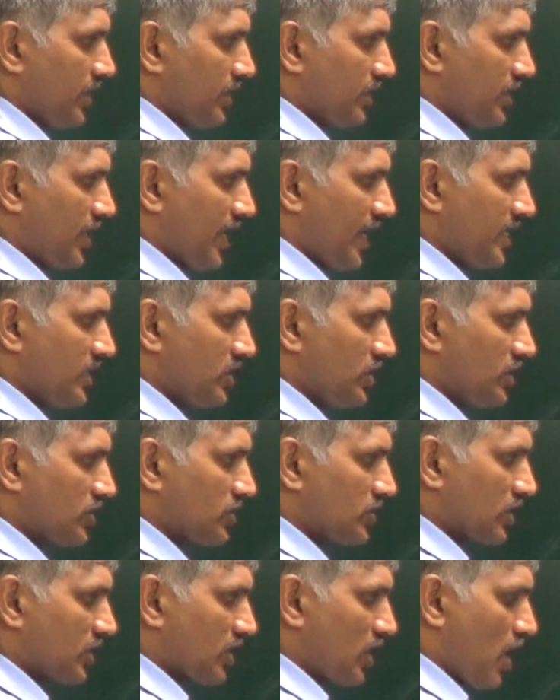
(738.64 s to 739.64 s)
then
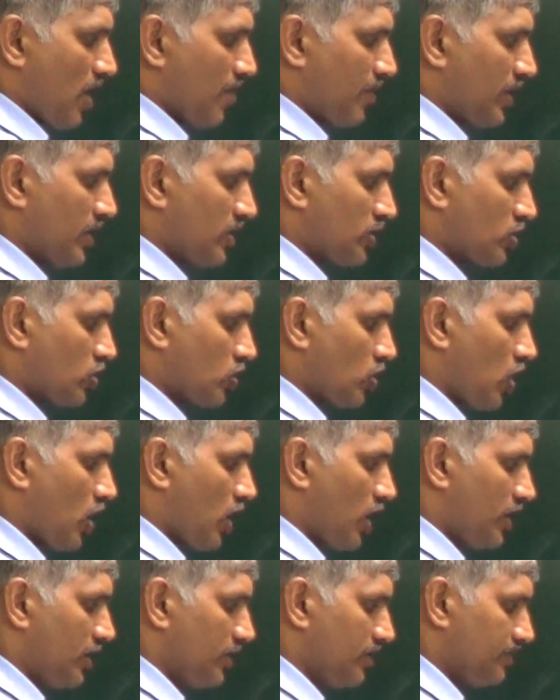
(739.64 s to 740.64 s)
this common
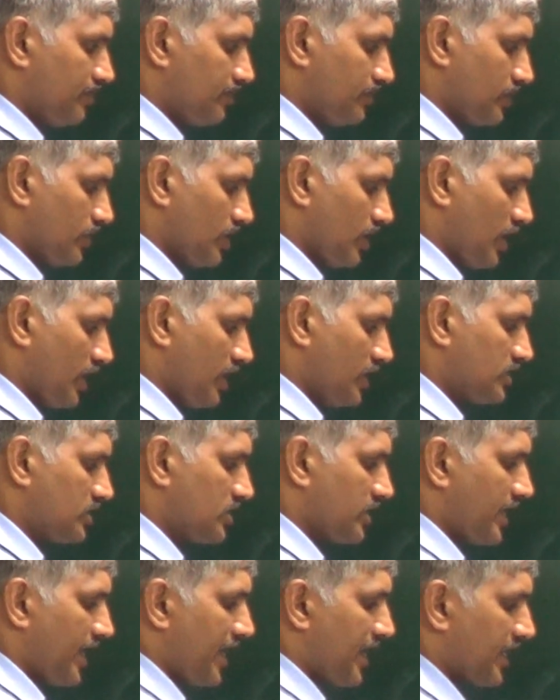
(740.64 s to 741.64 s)
chord is
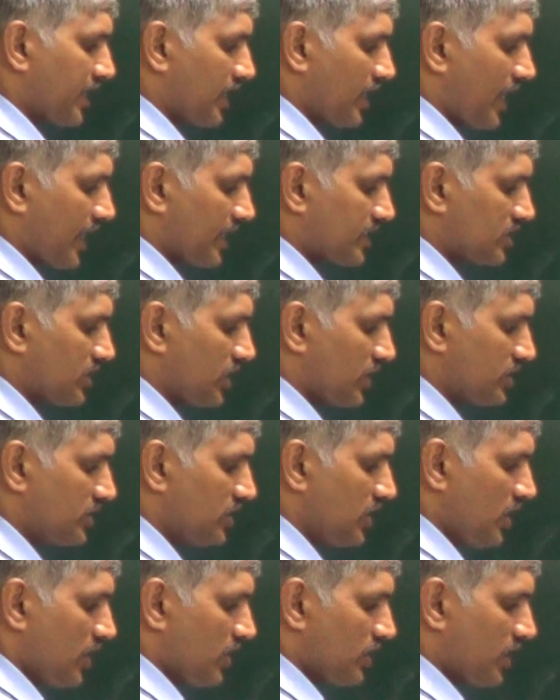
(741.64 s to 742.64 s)
the radical
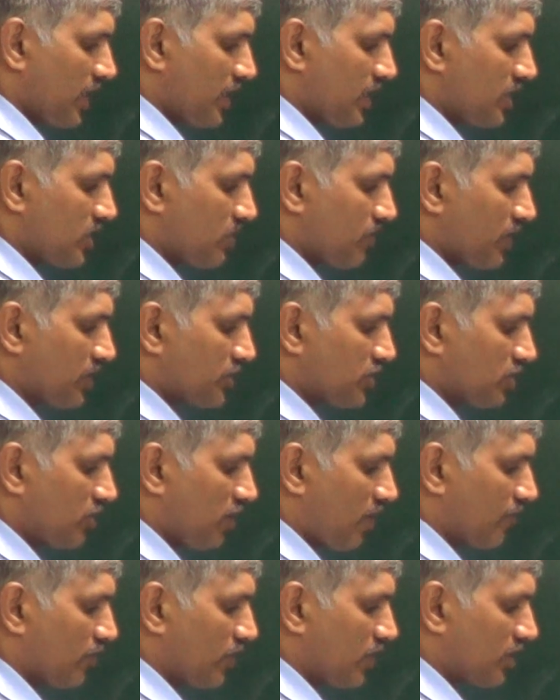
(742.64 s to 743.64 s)
axis. The equation
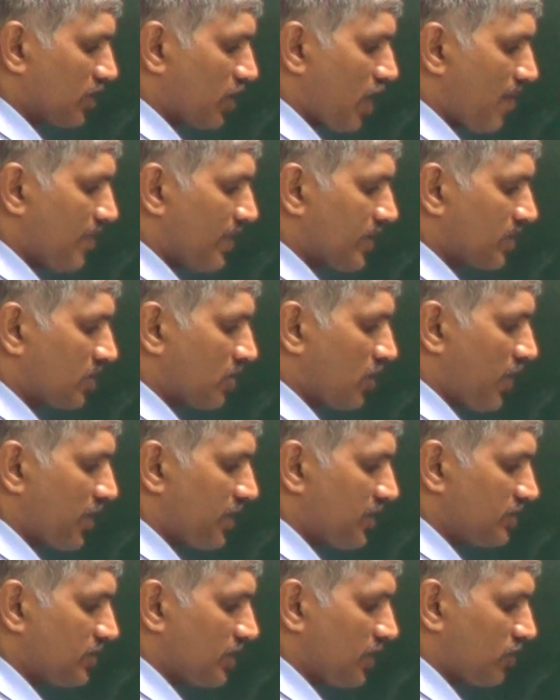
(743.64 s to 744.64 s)
of that common
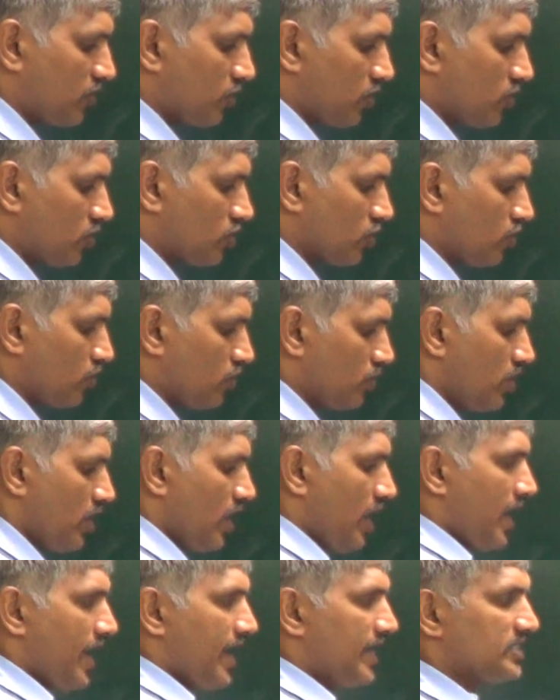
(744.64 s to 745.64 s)
chord is equal to
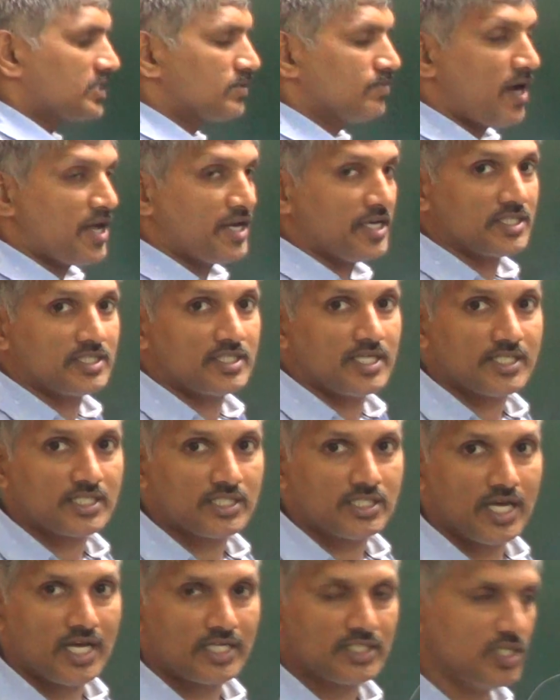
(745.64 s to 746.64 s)
s minus
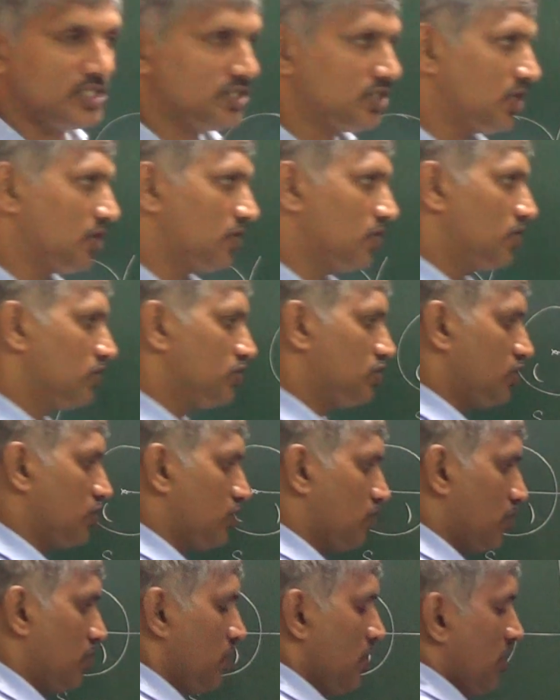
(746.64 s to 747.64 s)
s dash is equal to
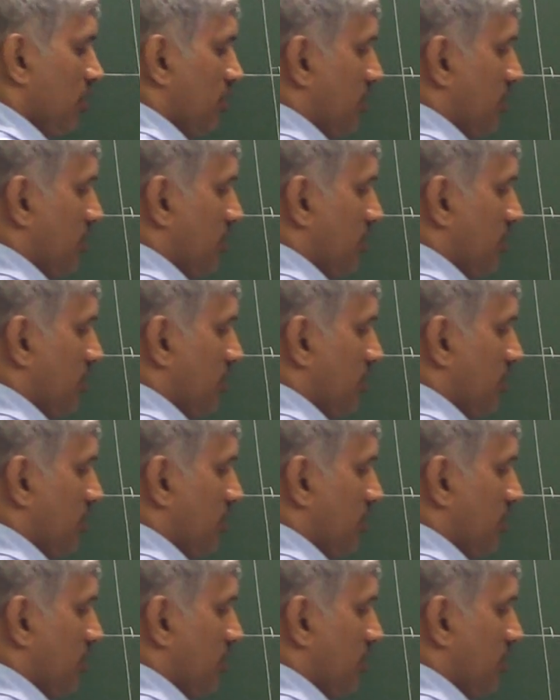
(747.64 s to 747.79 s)
0.